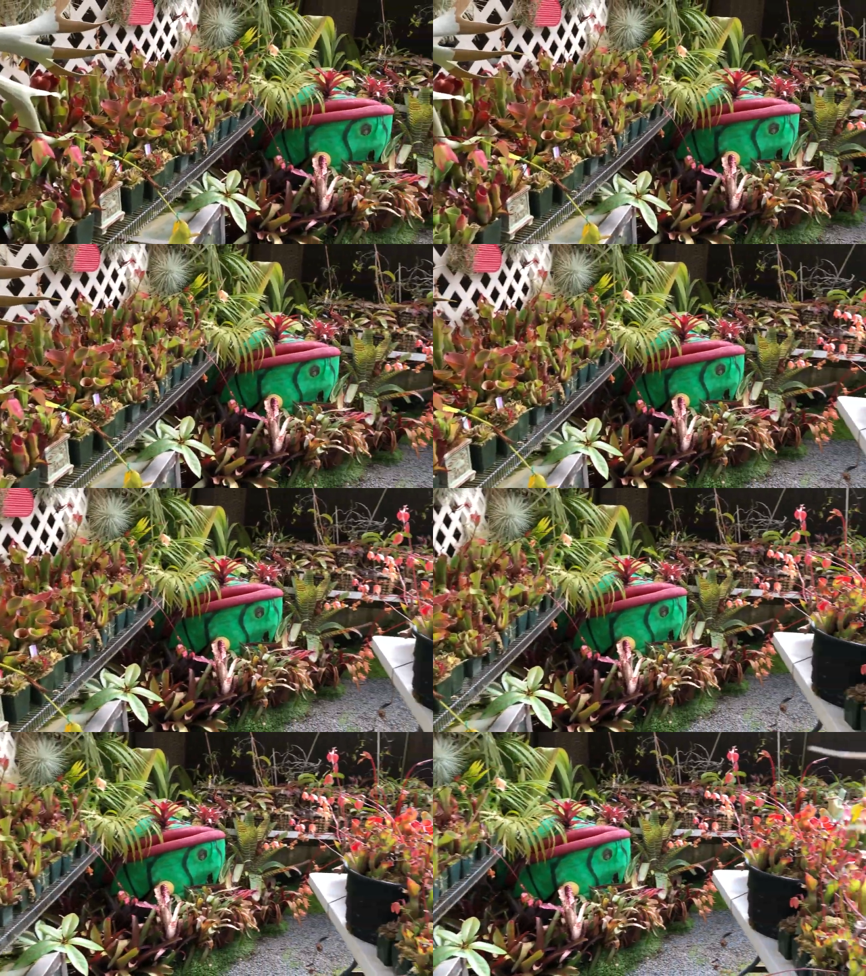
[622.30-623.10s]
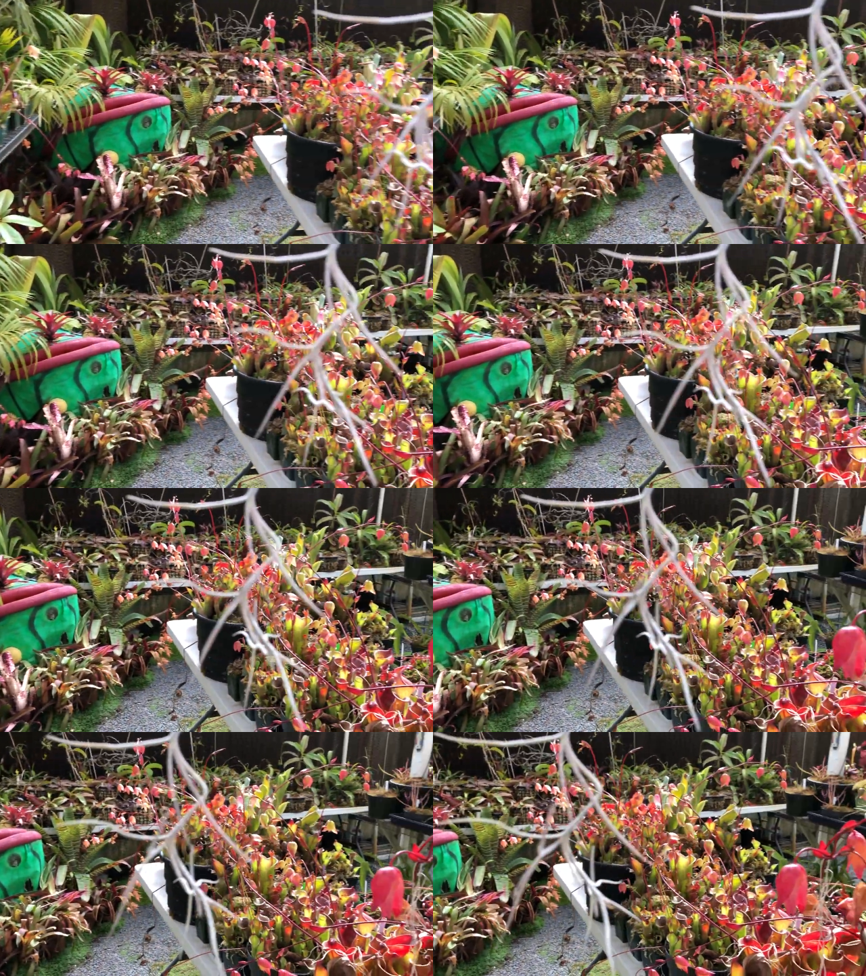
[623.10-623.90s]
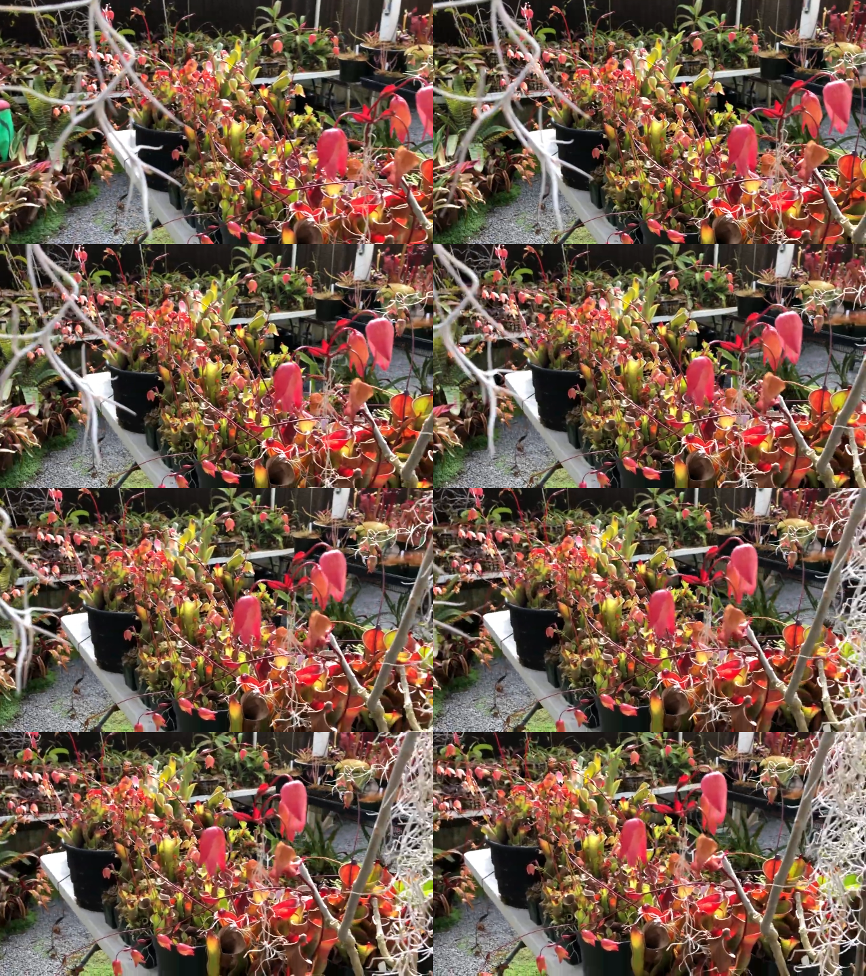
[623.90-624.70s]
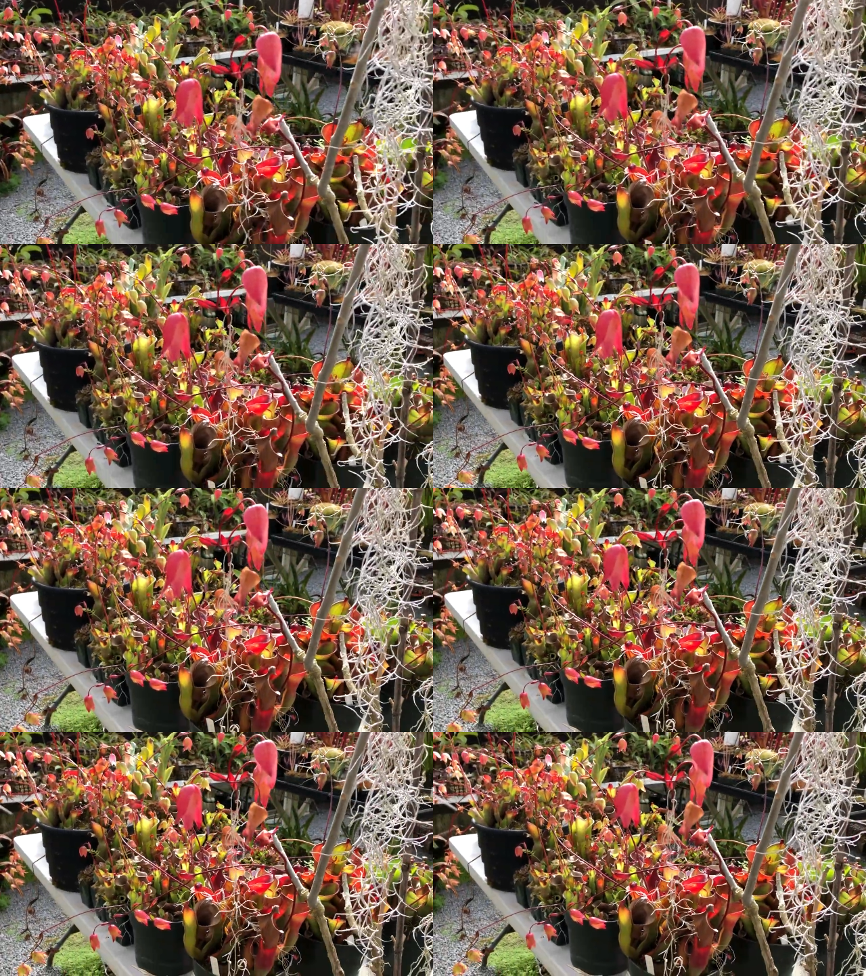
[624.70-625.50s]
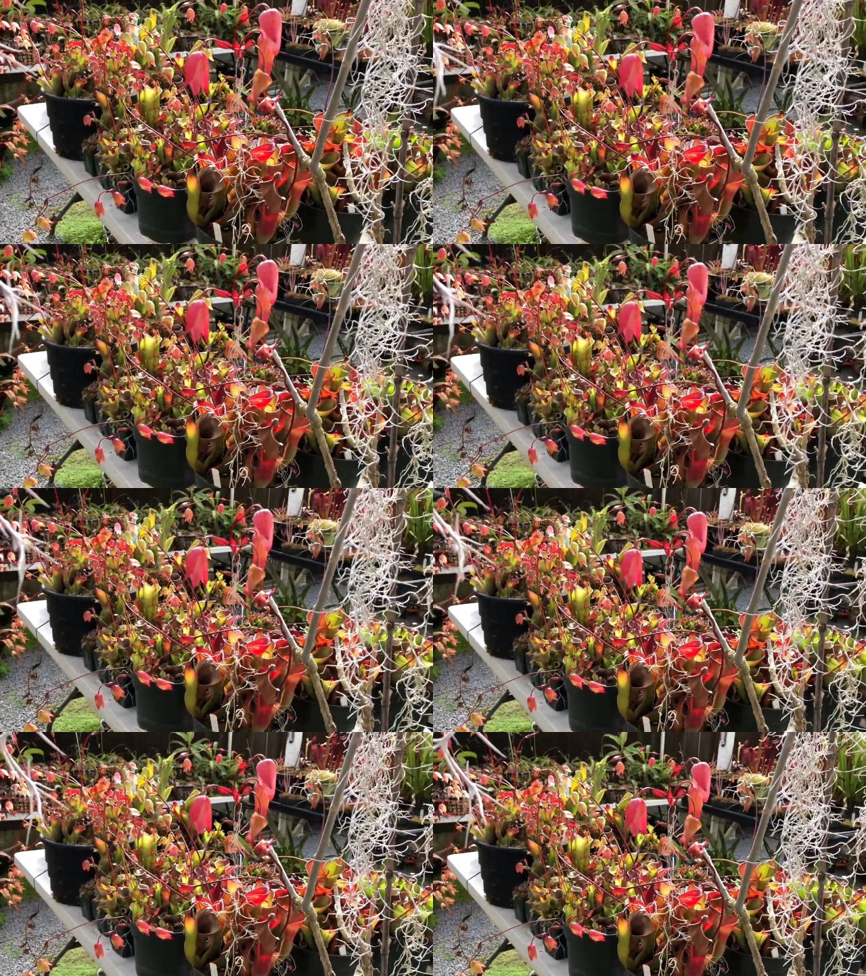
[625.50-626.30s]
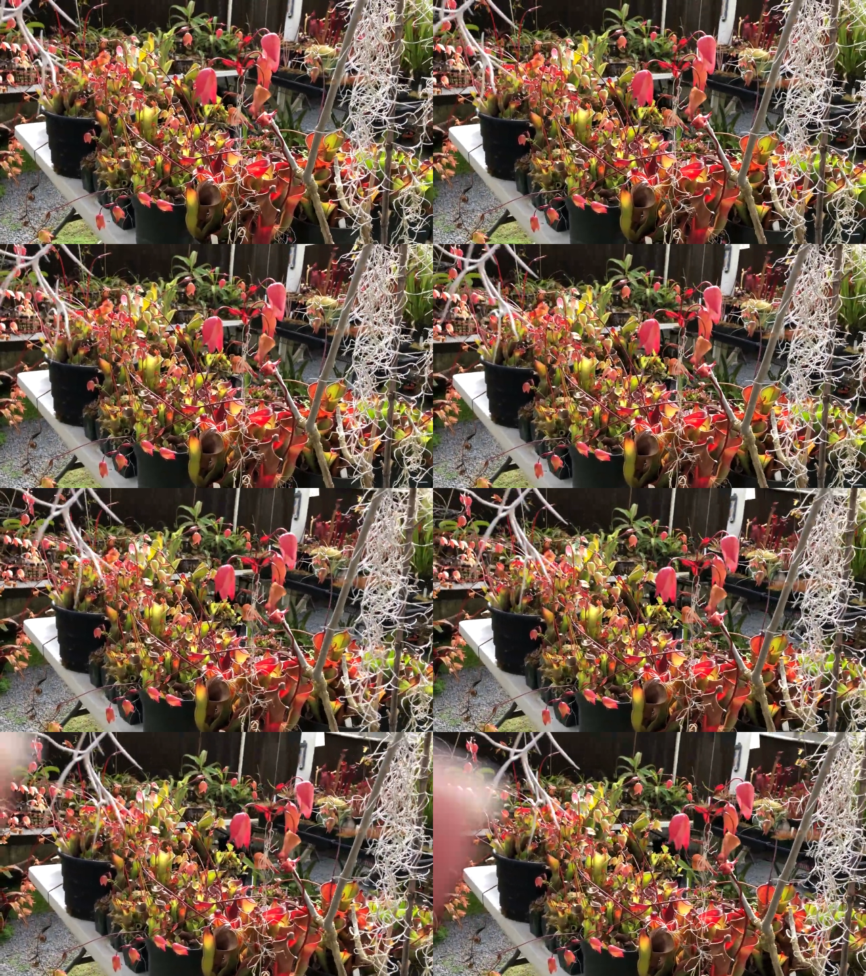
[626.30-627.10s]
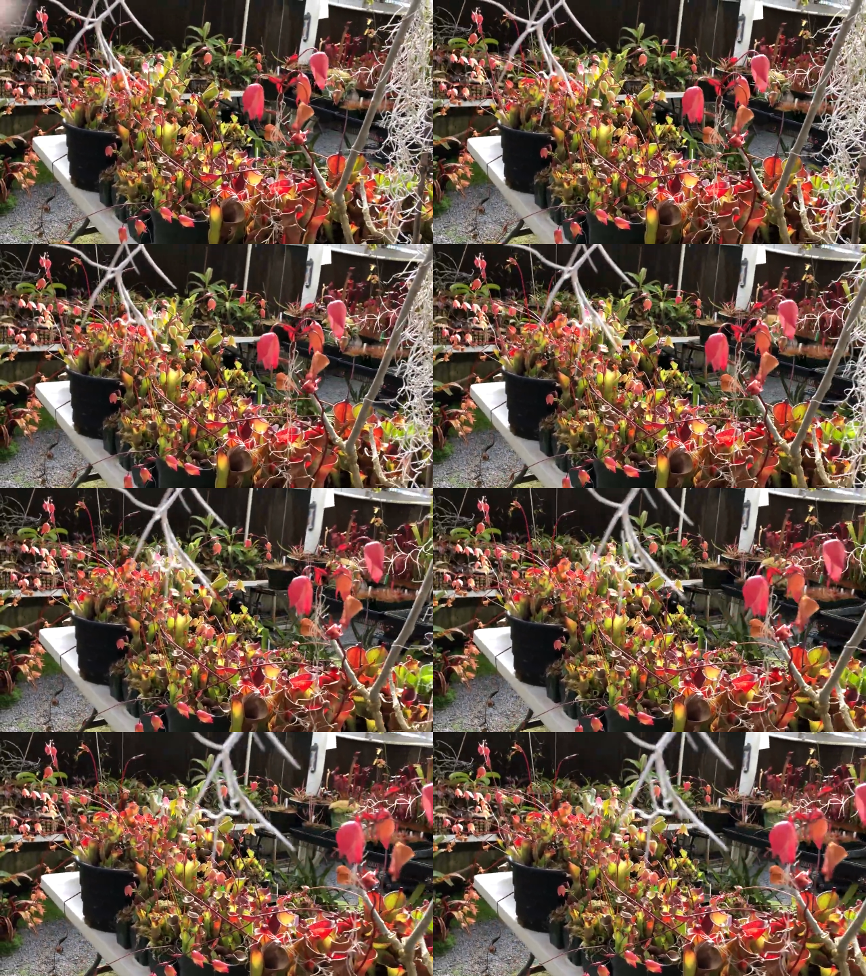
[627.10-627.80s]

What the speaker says: (no speaker visible)